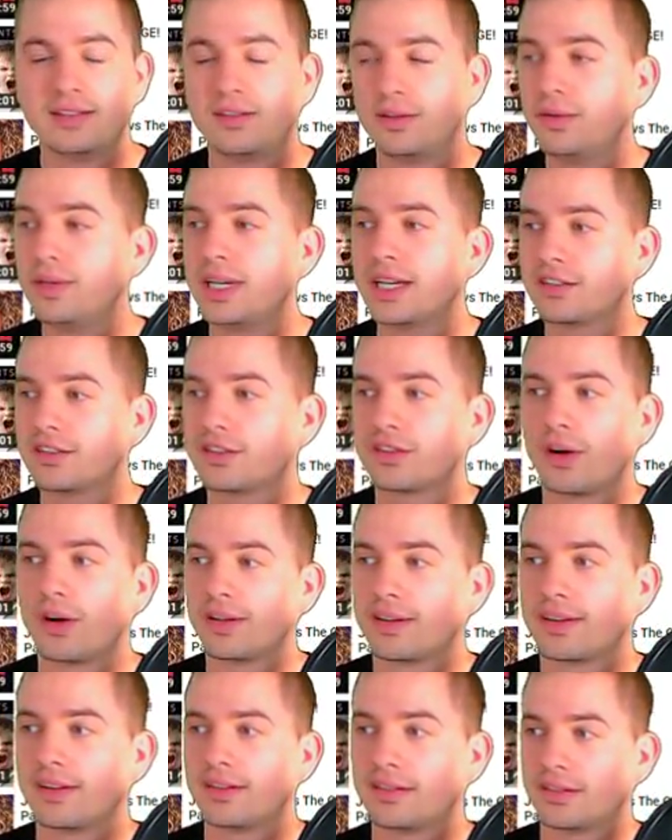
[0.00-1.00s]
I do get
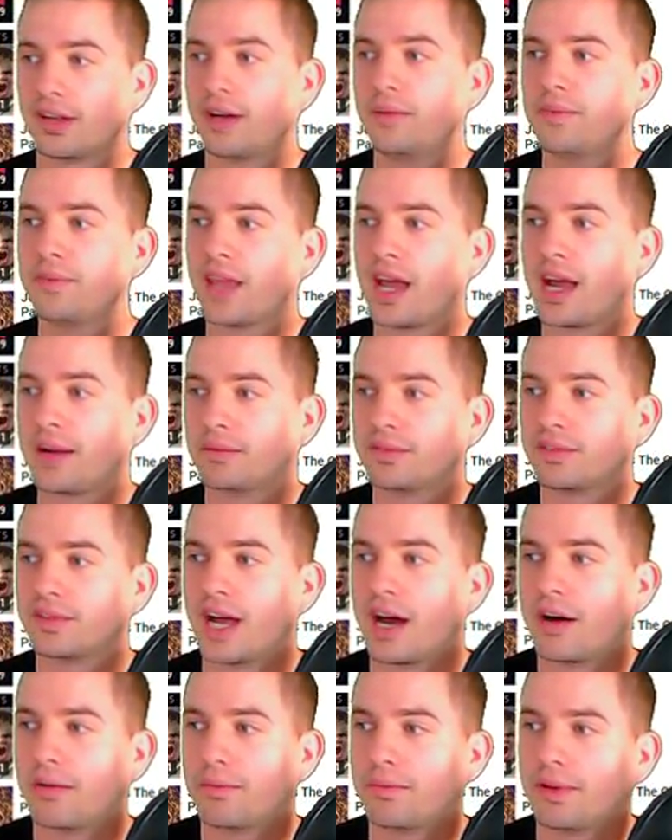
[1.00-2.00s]
salty sometimes
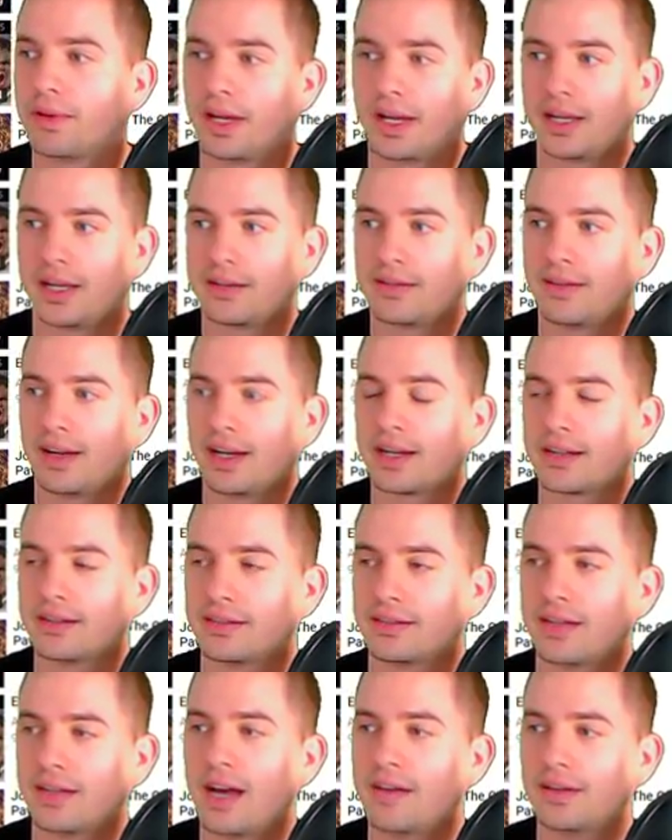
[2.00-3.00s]
now playing
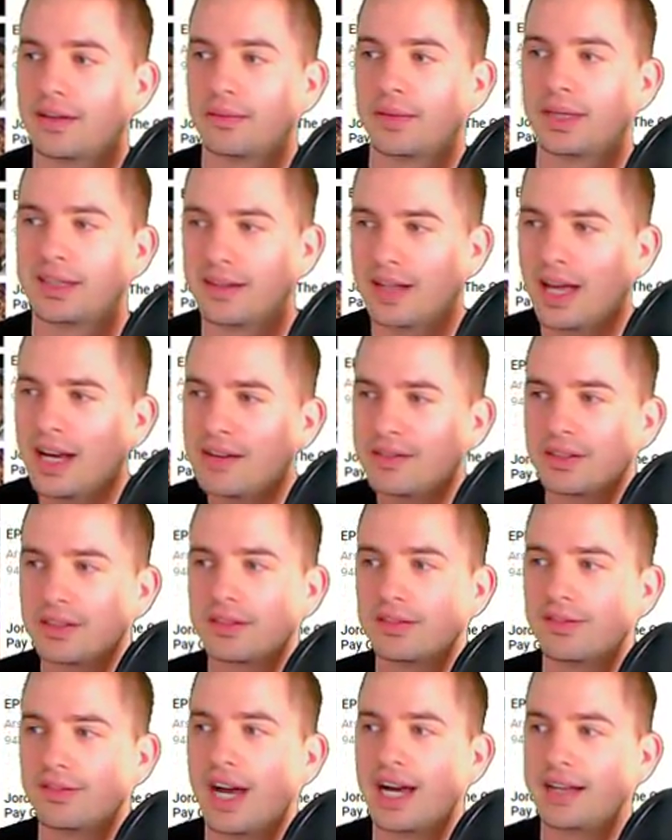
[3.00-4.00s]
Tekken 7, but never
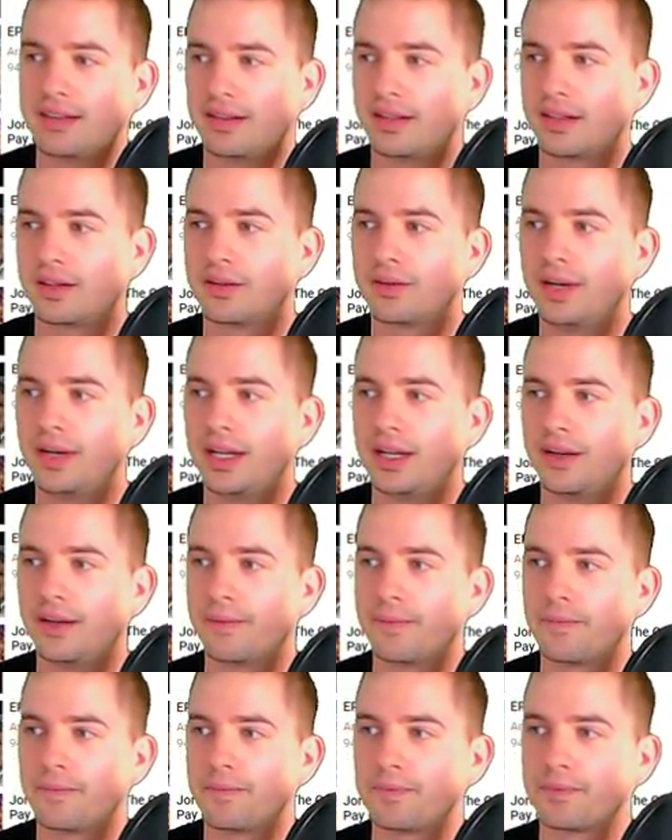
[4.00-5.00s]
to that
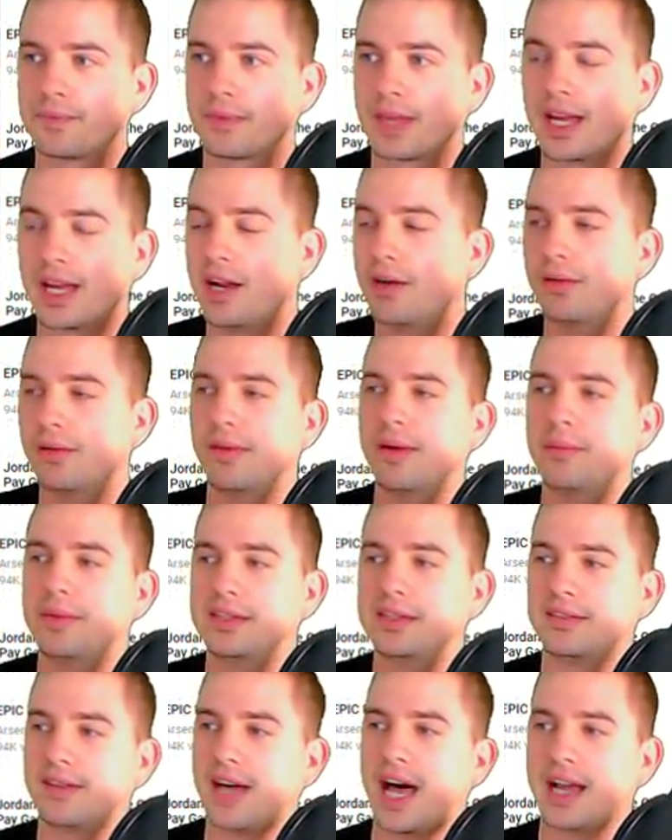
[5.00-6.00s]
degree. And I remember
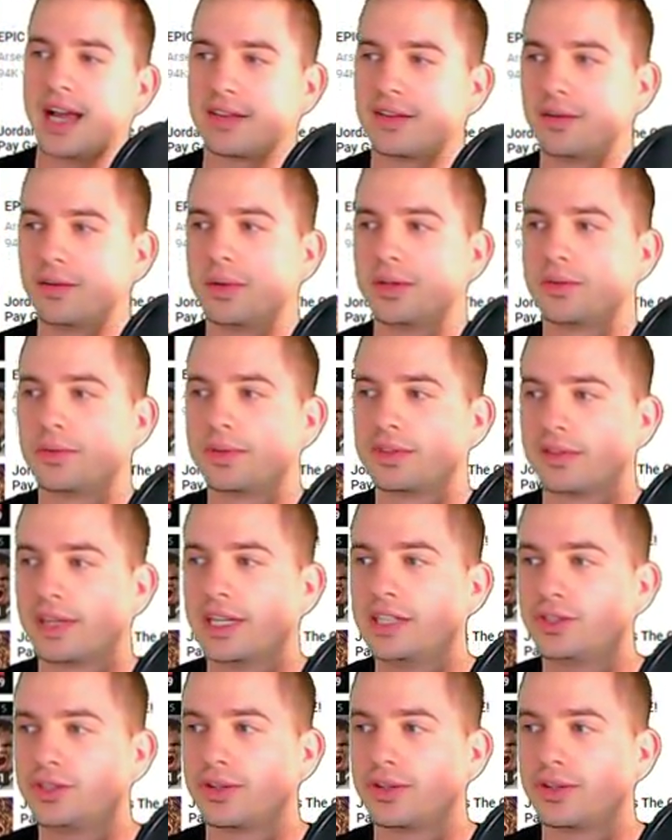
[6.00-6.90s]
in Tag 2, it was